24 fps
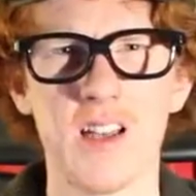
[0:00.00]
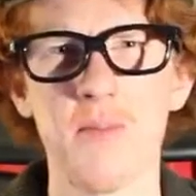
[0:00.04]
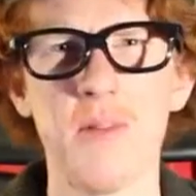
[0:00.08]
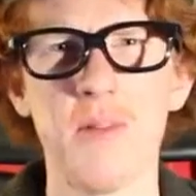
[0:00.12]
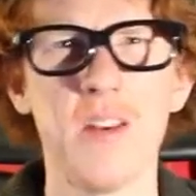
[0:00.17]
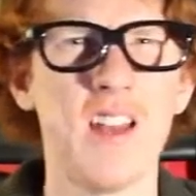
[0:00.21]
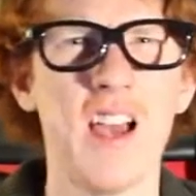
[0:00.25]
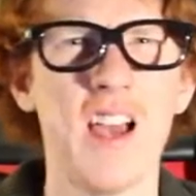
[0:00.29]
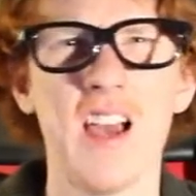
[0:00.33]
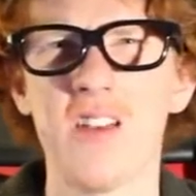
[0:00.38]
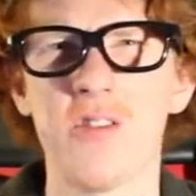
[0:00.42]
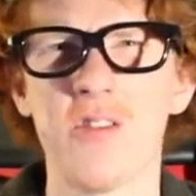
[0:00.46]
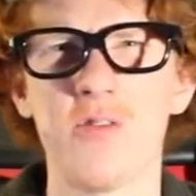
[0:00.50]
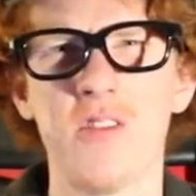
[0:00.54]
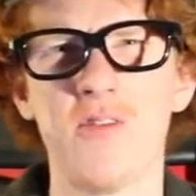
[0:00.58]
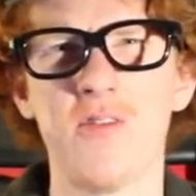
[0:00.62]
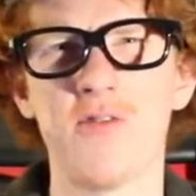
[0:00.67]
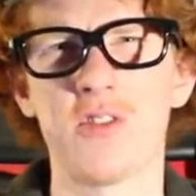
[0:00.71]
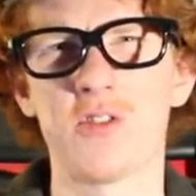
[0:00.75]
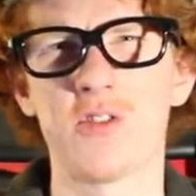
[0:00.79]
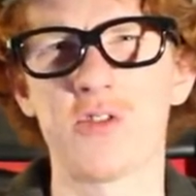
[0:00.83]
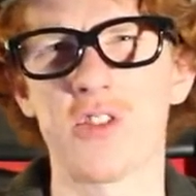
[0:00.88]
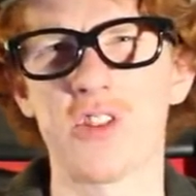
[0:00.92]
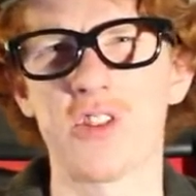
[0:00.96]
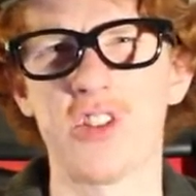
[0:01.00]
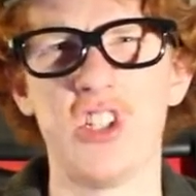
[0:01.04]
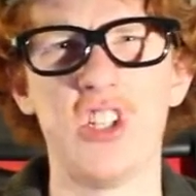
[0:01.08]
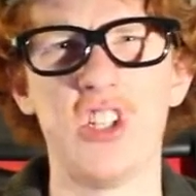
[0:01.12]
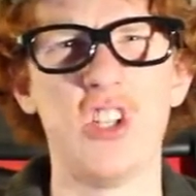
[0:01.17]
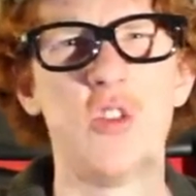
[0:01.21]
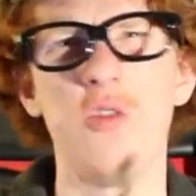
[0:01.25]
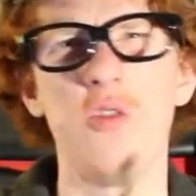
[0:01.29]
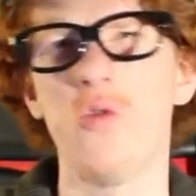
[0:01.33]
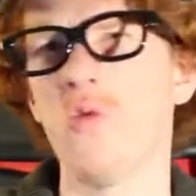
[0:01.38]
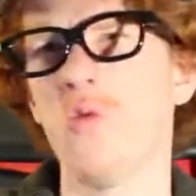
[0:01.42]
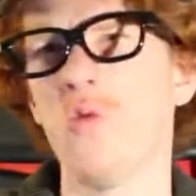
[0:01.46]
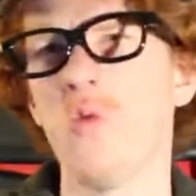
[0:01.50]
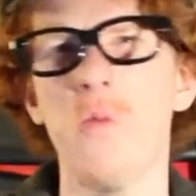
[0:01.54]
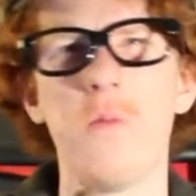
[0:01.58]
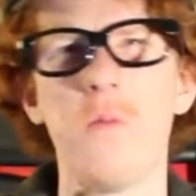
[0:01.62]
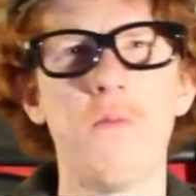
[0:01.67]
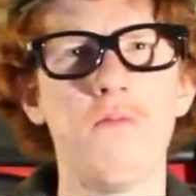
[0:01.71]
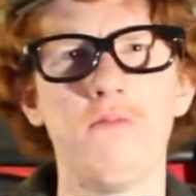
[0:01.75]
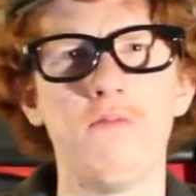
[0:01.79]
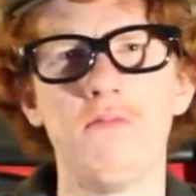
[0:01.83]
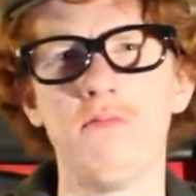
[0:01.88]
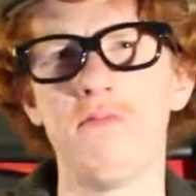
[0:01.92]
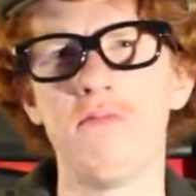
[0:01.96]
I mean, I don't even trust you
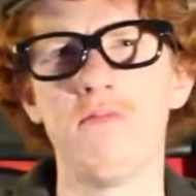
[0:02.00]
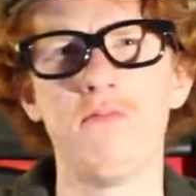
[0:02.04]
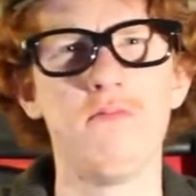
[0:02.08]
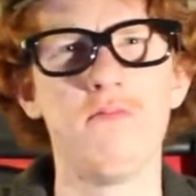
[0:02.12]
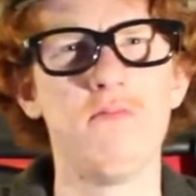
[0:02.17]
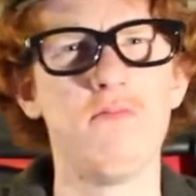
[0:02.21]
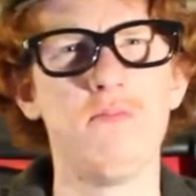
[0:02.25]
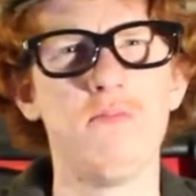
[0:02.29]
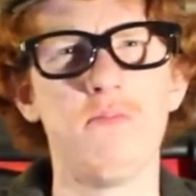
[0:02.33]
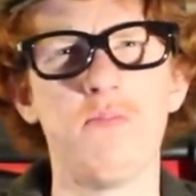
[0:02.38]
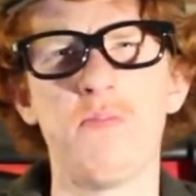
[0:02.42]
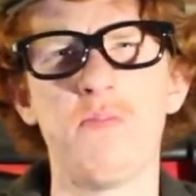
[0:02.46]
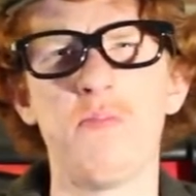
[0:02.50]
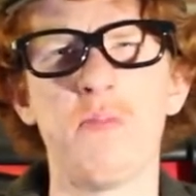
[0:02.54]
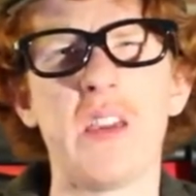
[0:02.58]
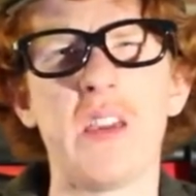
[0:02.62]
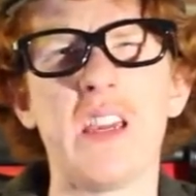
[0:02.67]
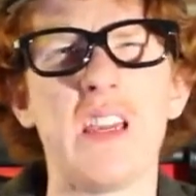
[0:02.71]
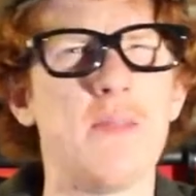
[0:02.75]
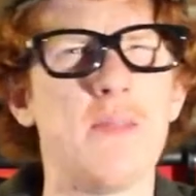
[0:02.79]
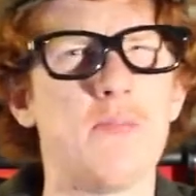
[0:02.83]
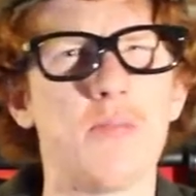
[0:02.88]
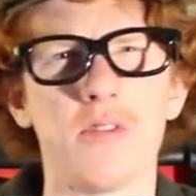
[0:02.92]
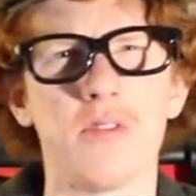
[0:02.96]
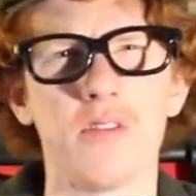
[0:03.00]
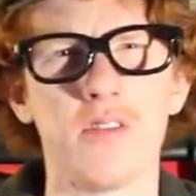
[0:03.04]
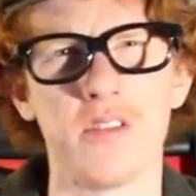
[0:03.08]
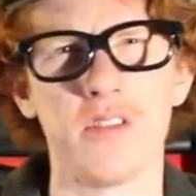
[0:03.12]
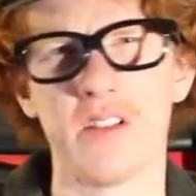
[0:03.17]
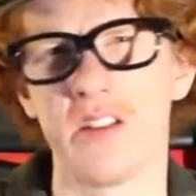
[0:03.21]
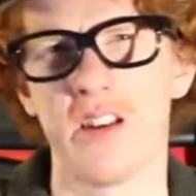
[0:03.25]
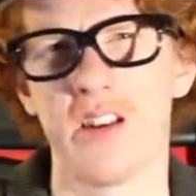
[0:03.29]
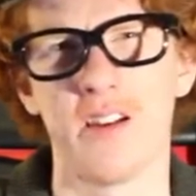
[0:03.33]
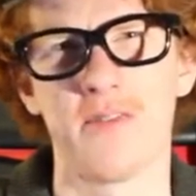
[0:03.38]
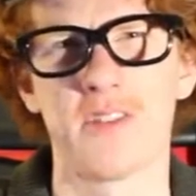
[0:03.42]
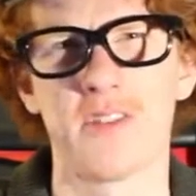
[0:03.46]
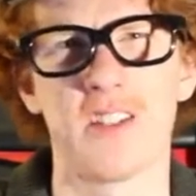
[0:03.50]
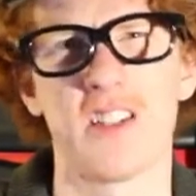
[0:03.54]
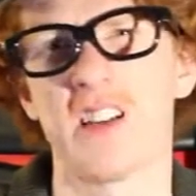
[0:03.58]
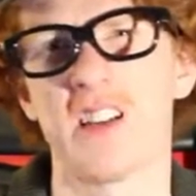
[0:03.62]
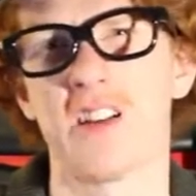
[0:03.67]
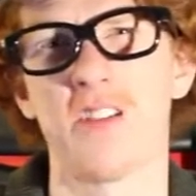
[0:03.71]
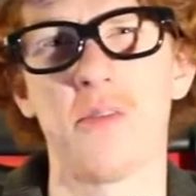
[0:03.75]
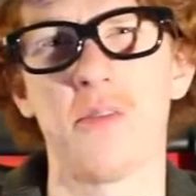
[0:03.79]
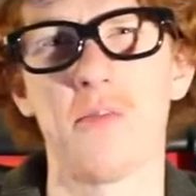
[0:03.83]
people enough to tell